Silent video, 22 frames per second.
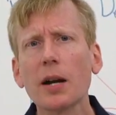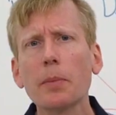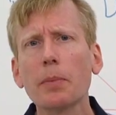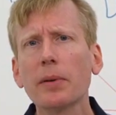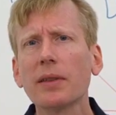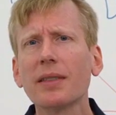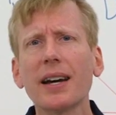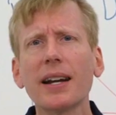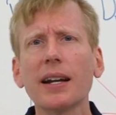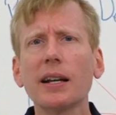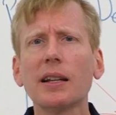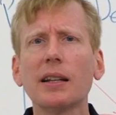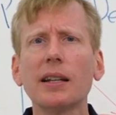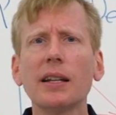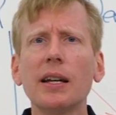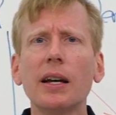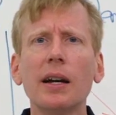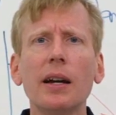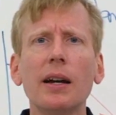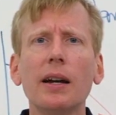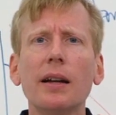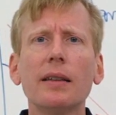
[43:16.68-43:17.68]

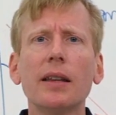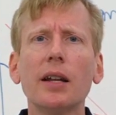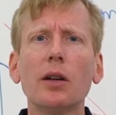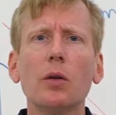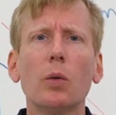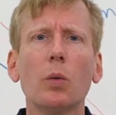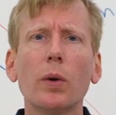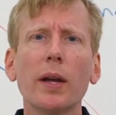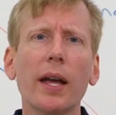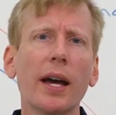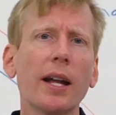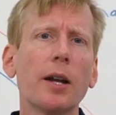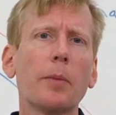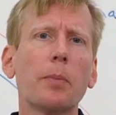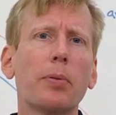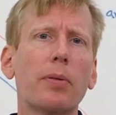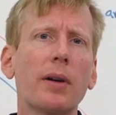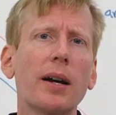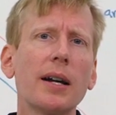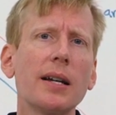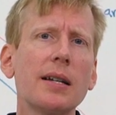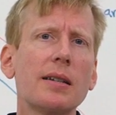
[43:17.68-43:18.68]
hypothetically, that we had a
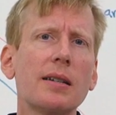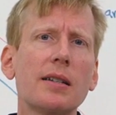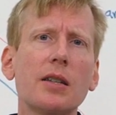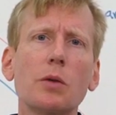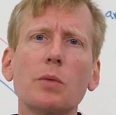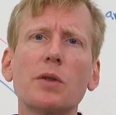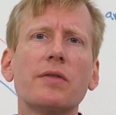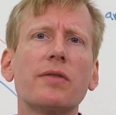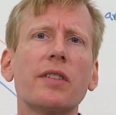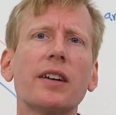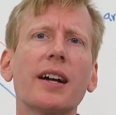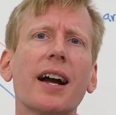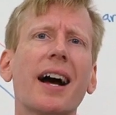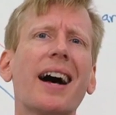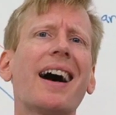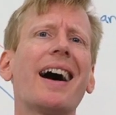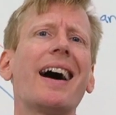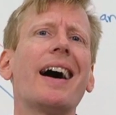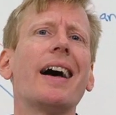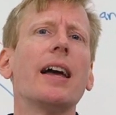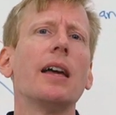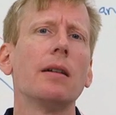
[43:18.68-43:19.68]
price that was very
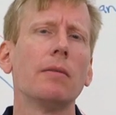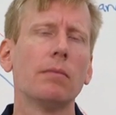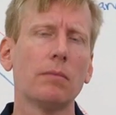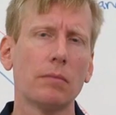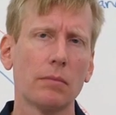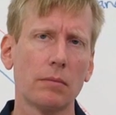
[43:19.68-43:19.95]
high.